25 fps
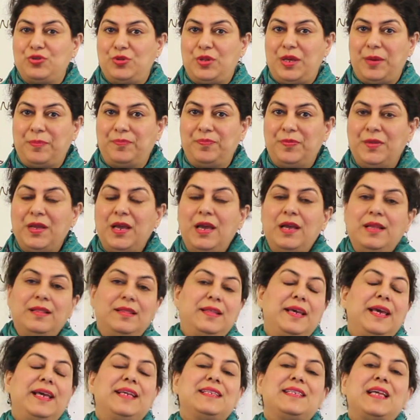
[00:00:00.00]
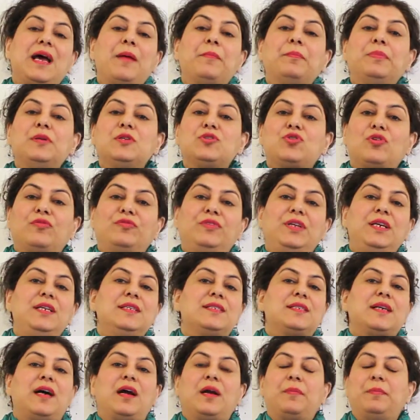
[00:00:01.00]
to them the examples of
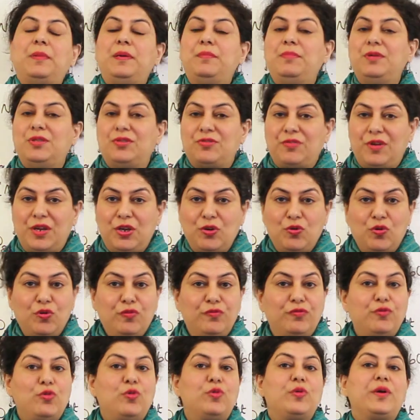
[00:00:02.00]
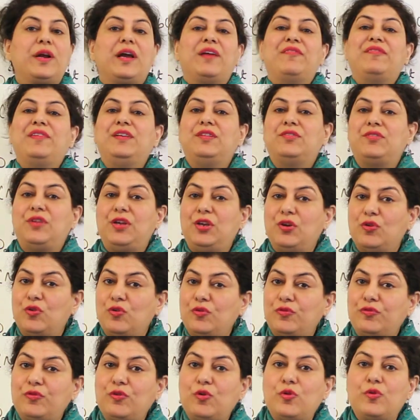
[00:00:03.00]
these are Pb3O4
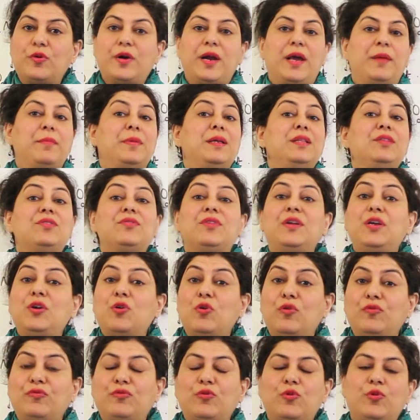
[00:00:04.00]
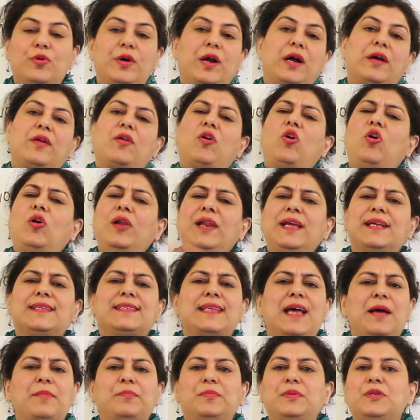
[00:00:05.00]
Fe3O4 Mn3O4 are all
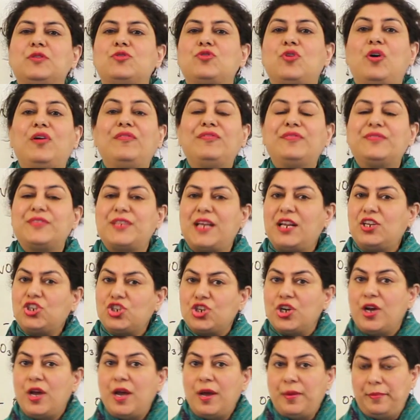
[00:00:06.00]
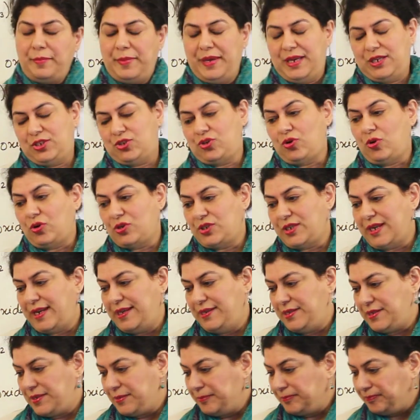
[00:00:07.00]
examples of such mixed
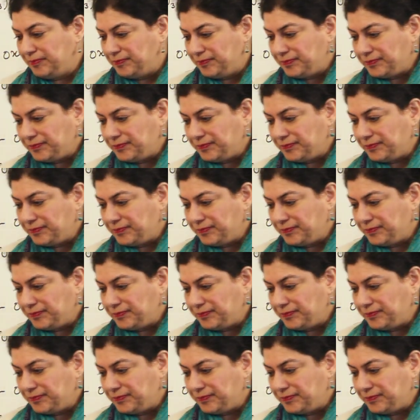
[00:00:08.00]
oxides